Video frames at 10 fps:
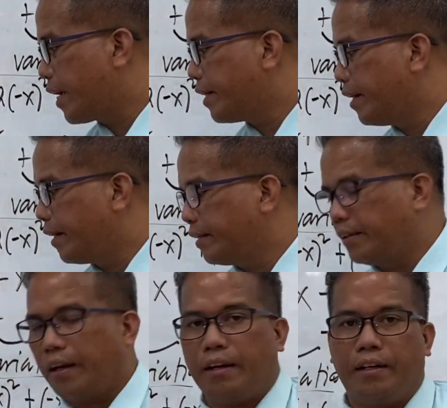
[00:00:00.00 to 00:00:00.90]
write here
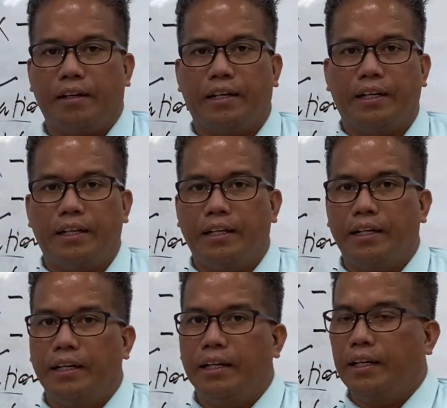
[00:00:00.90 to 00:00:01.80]
3.
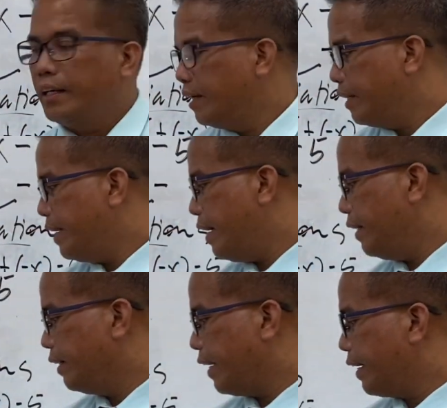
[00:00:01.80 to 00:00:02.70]

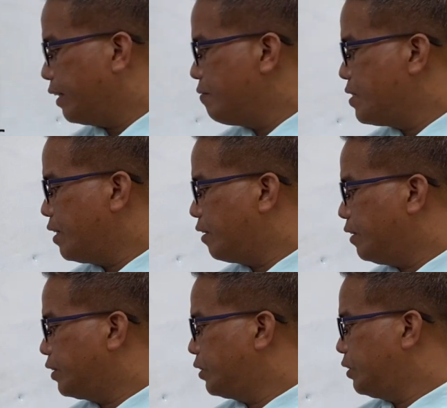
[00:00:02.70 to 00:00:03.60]
Then negative
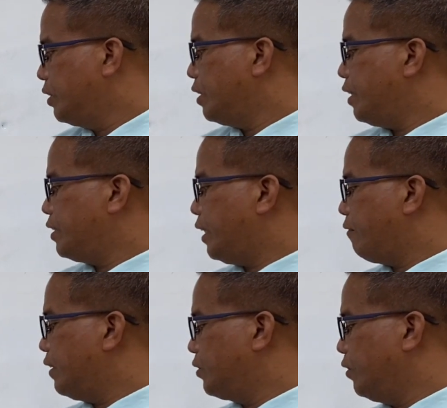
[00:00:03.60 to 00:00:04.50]
zeros is
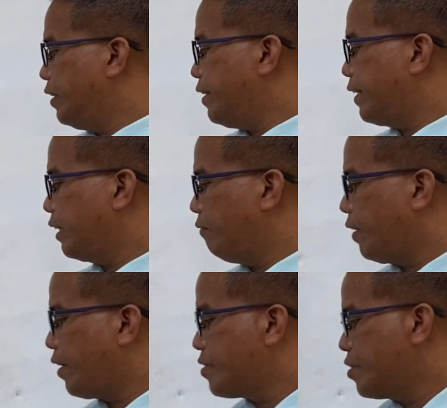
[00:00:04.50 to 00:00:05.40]
equal to the negative
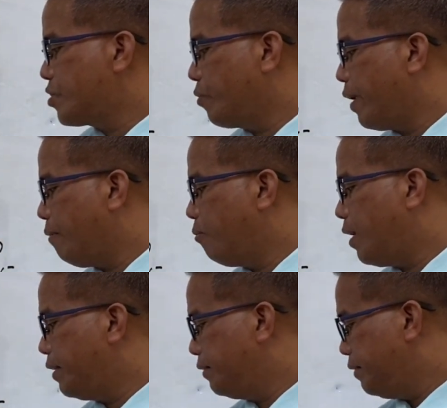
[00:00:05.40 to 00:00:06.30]
variation, so we have
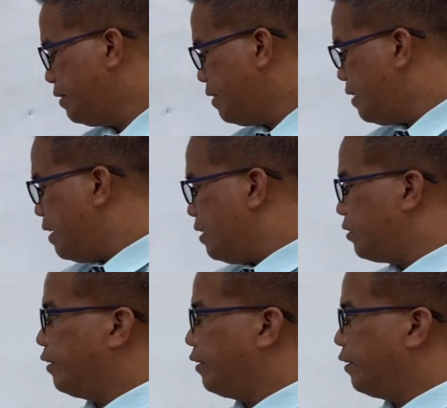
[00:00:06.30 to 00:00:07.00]
1. So